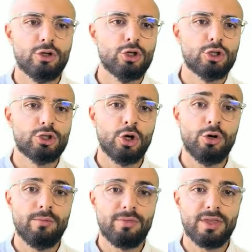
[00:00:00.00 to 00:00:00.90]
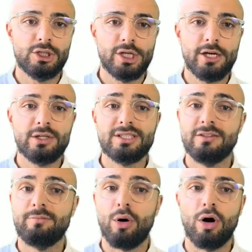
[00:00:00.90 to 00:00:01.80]
So the
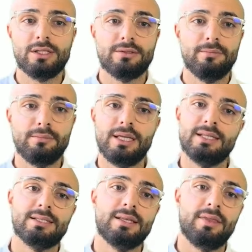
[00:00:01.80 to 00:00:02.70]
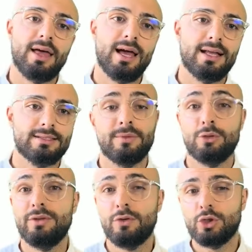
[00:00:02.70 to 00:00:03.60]
generative part means that it
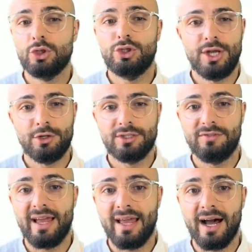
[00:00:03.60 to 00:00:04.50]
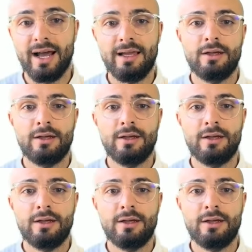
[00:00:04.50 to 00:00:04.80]
refers to generative AI,